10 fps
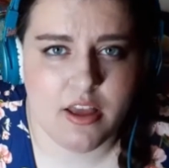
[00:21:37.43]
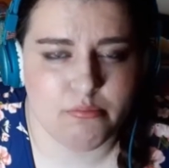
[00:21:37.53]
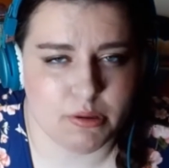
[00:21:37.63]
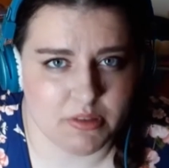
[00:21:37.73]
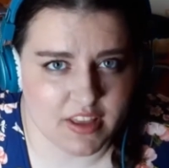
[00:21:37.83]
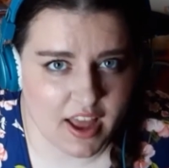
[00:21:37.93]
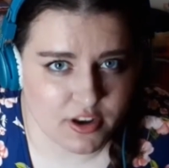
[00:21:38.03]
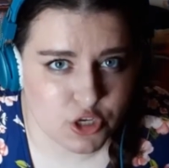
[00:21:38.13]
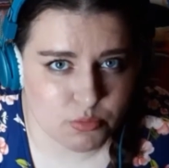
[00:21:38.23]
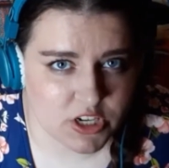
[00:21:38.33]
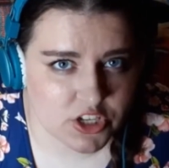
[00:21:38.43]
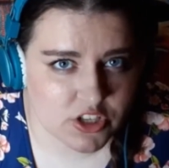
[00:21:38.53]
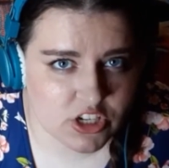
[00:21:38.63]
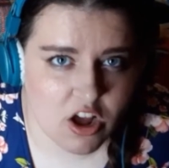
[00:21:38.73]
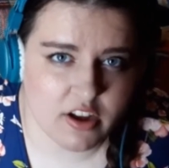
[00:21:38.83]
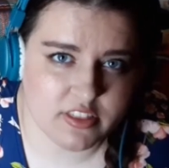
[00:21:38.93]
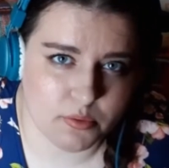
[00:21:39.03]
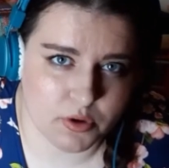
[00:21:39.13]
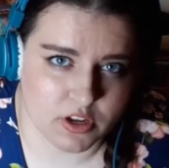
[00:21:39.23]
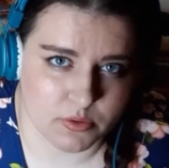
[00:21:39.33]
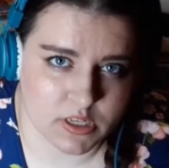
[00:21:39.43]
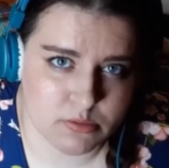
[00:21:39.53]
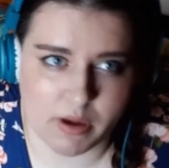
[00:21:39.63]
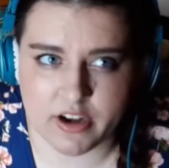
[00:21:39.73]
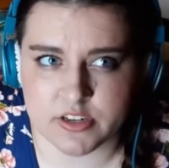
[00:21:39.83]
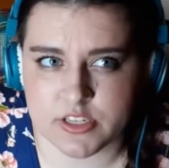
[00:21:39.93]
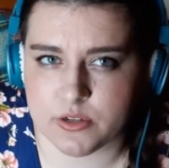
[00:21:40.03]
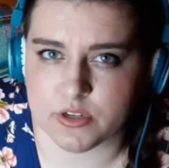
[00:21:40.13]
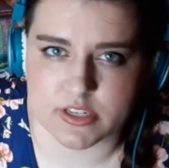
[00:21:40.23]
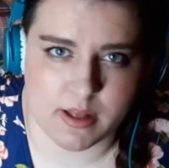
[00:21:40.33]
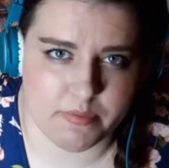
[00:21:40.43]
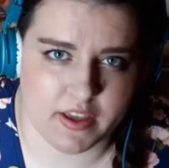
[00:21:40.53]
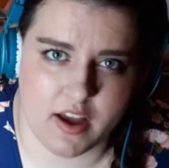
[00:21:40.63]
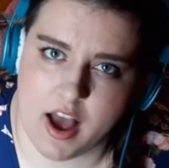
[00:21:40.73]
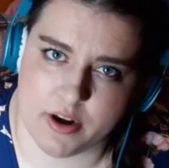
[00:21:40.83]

Maybe they had too much in stock that were going to expire soon or something.